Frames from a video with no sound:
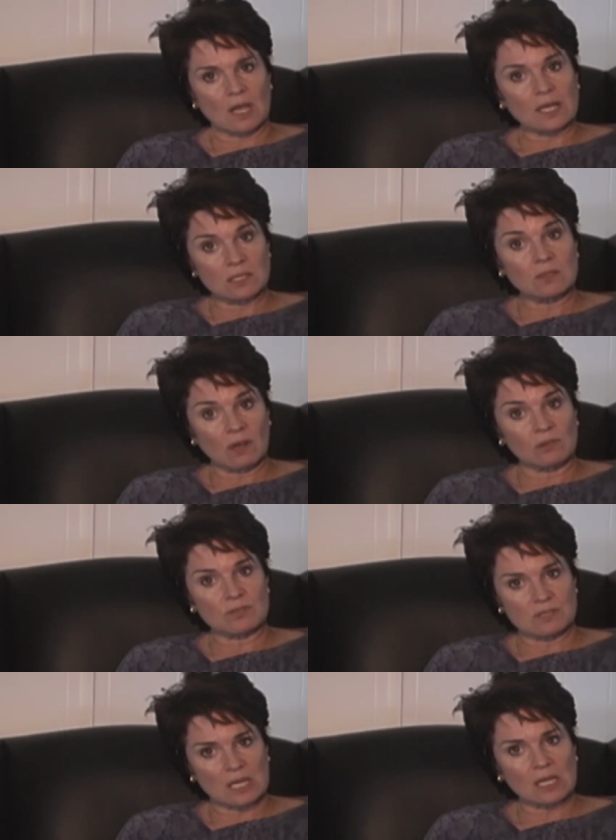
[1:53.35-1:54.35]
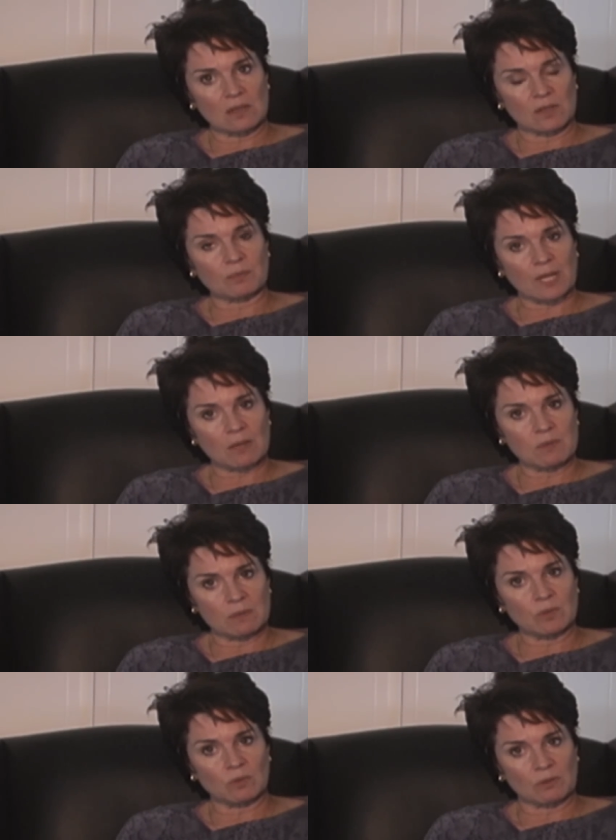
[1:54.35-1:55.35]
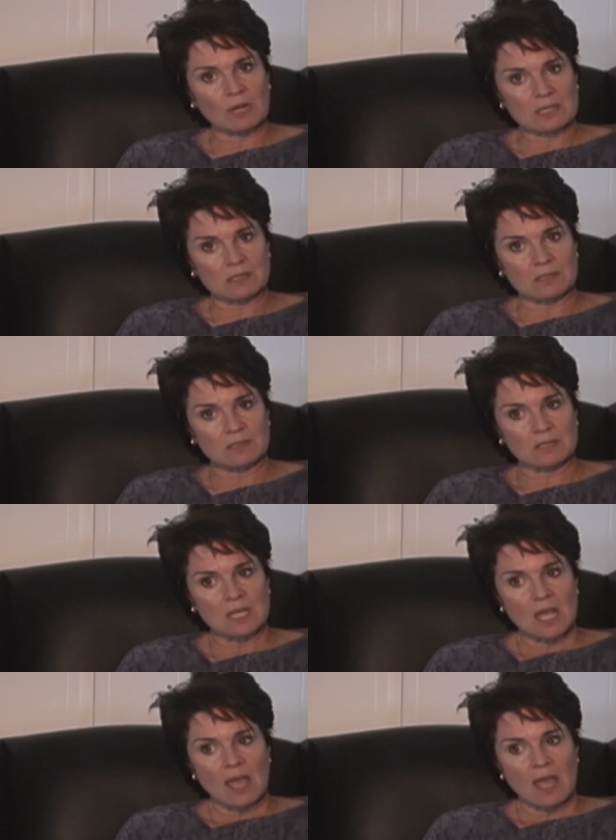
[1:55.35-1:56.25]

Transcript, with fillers: I didn't understand that black people were racist.